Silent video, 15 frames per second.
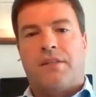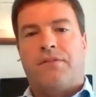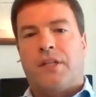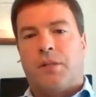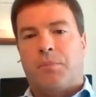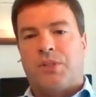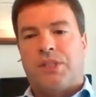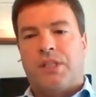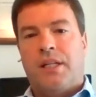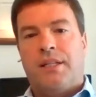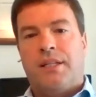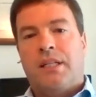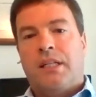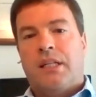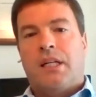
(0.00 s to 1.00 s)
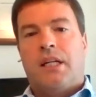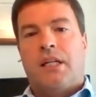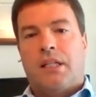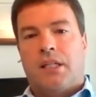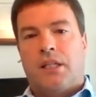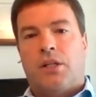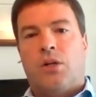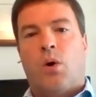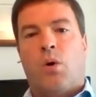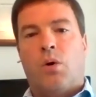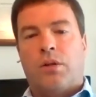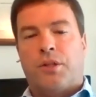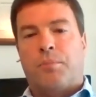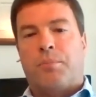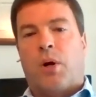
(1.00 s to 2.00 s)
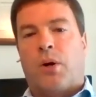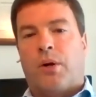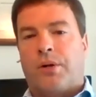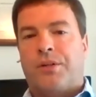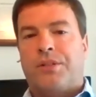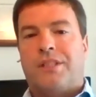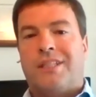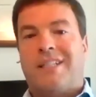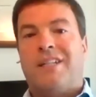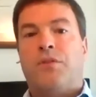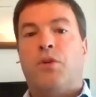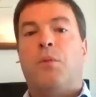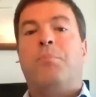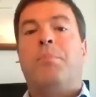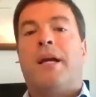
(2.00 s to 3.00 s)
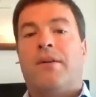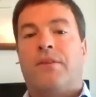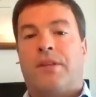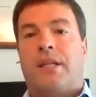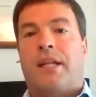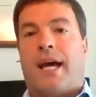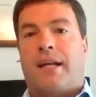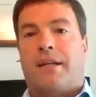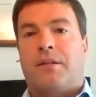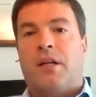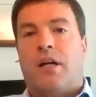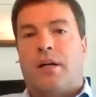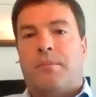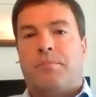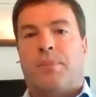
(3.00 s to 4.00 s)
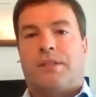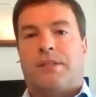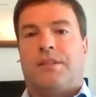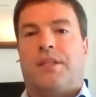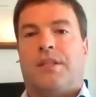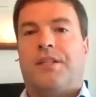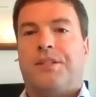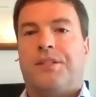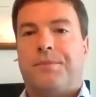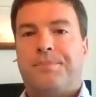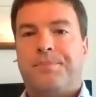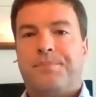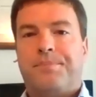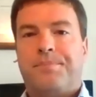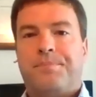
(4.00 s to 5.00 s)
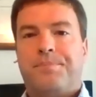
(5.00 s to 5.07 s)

to say 50%, and then the goal of the partner is to give you a better than that presentation.